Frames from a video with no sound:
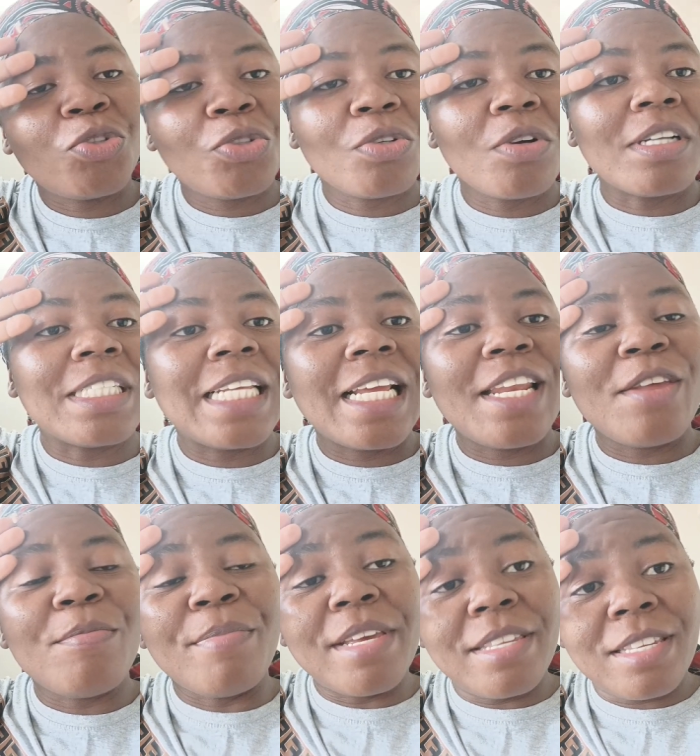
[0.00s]
on
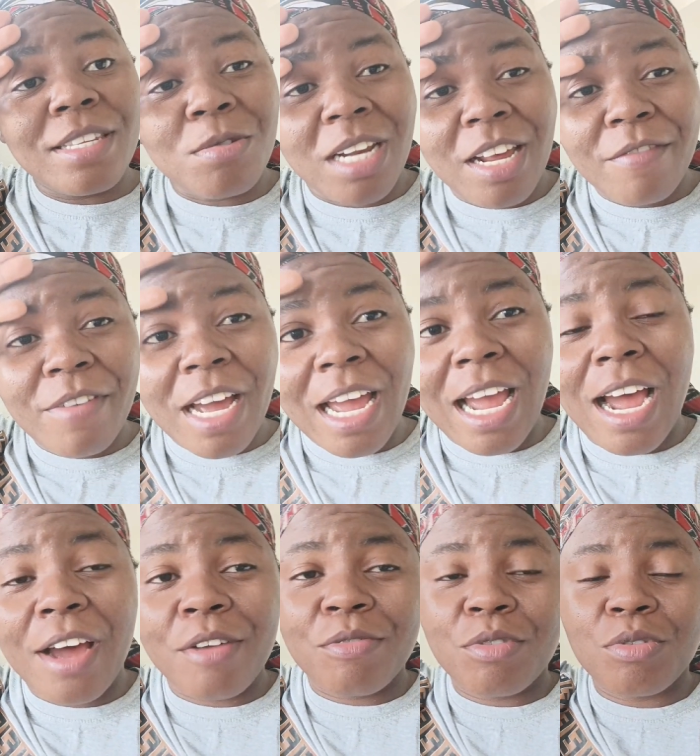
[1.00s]
daily basis whenever i
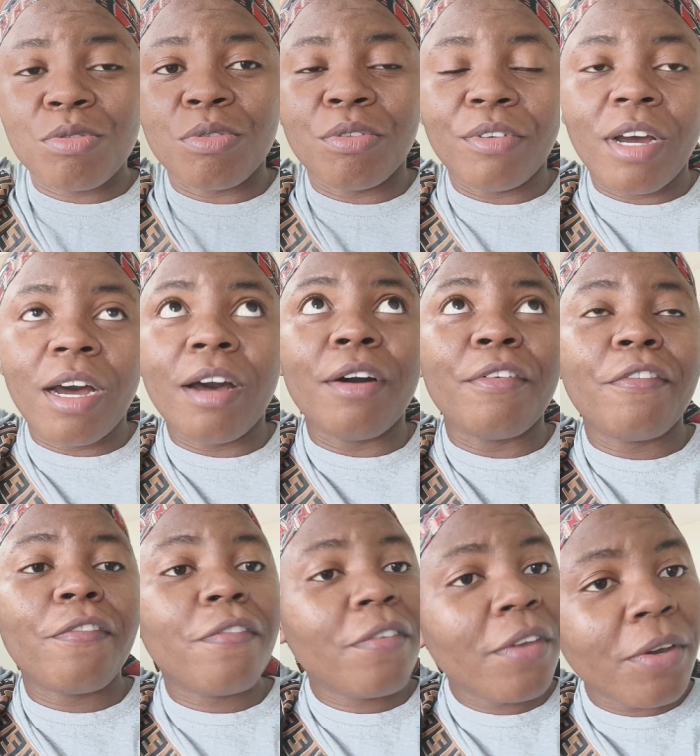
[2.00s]
have to uh,
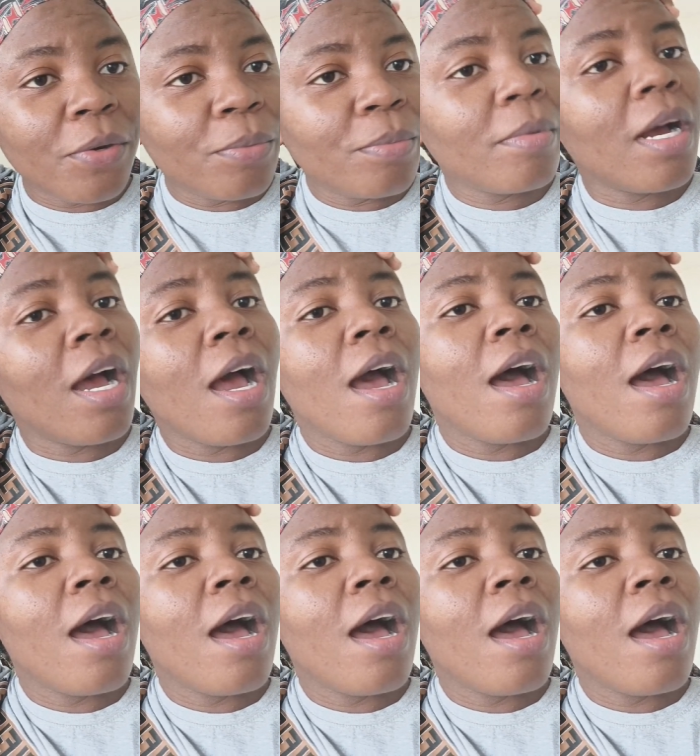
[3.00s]
film